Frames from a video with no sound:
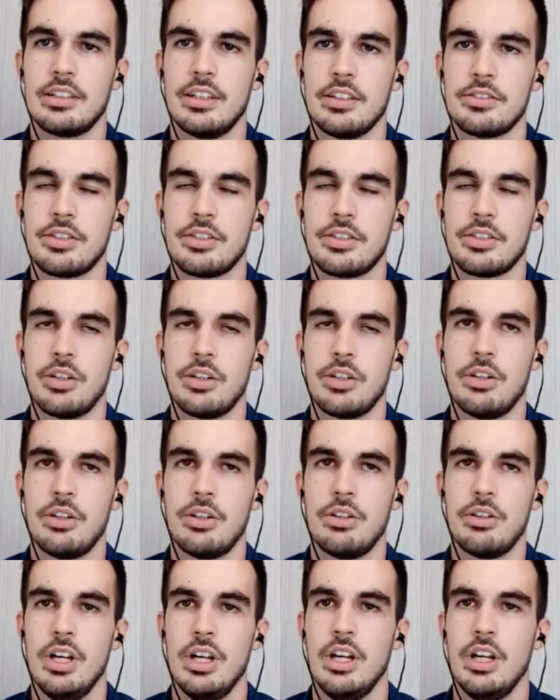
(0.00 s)
So
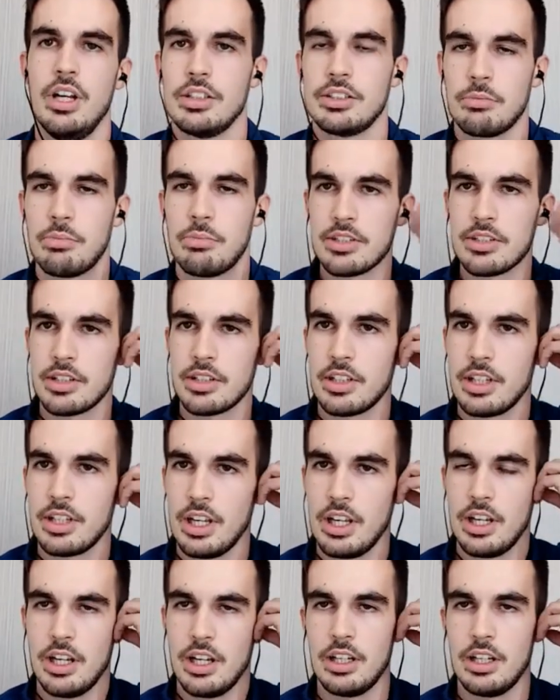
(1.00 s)
So basically,
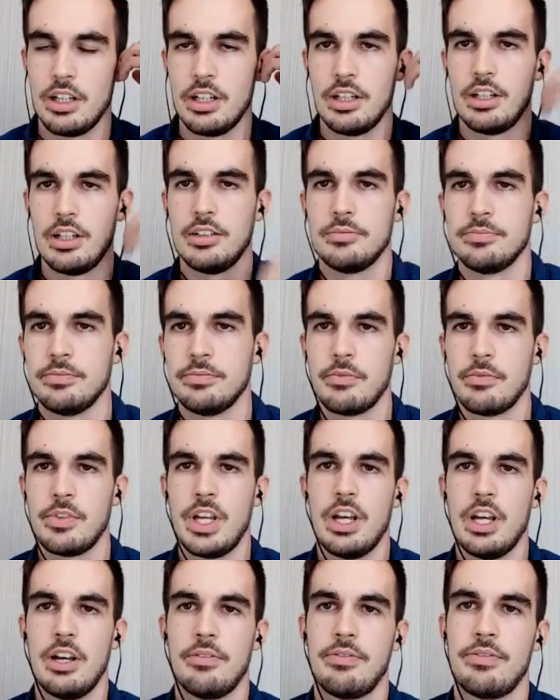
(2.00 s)
we
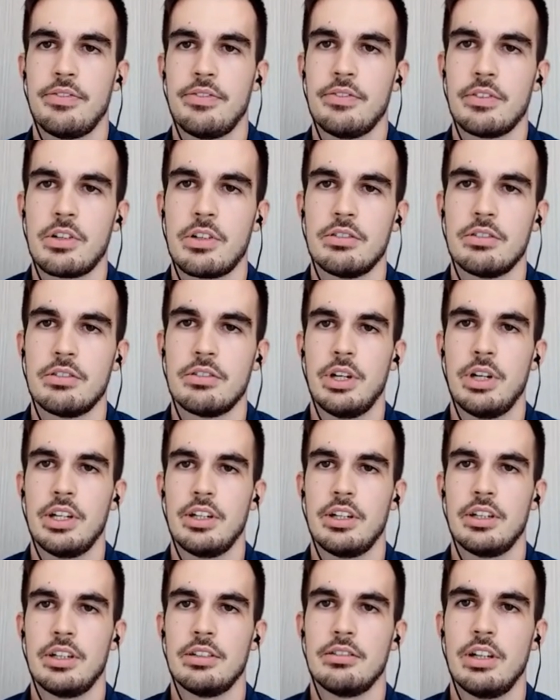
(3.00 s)
have quite
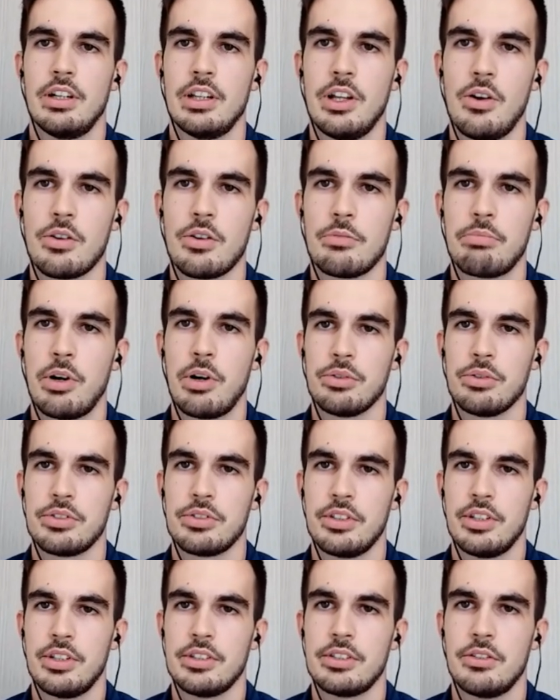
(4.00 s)
a long
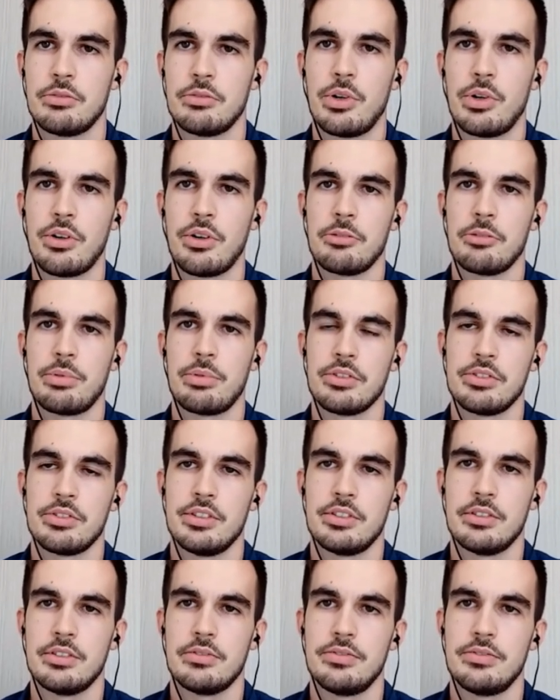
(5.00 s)
process, onboarding
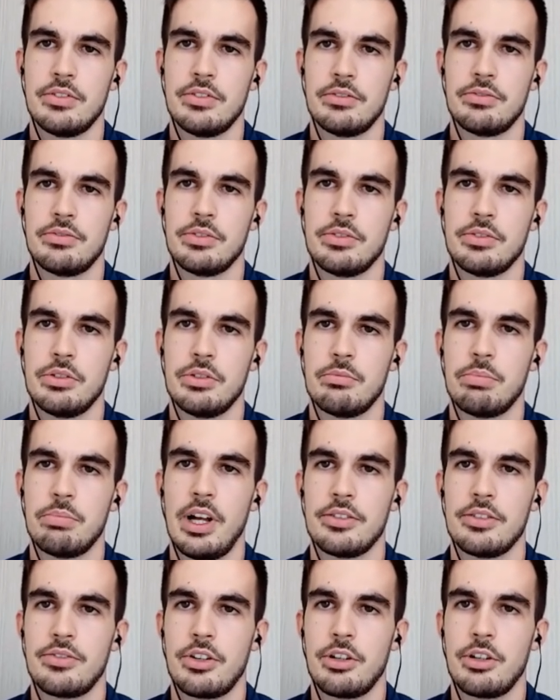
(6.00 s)
process of new
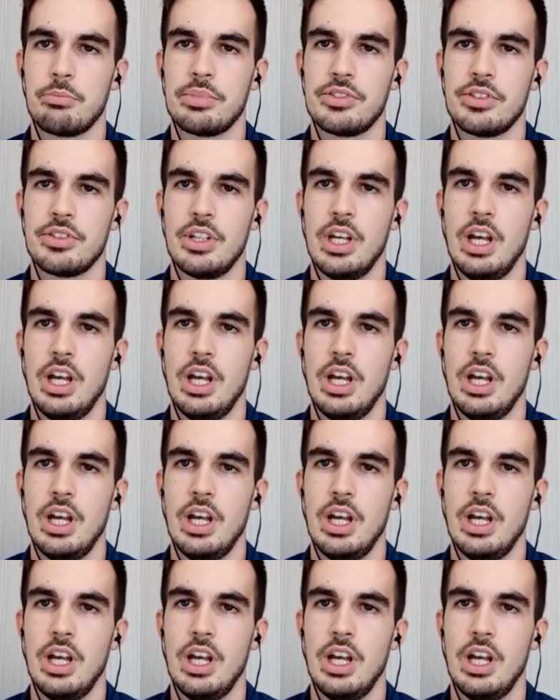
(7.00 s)
platforms.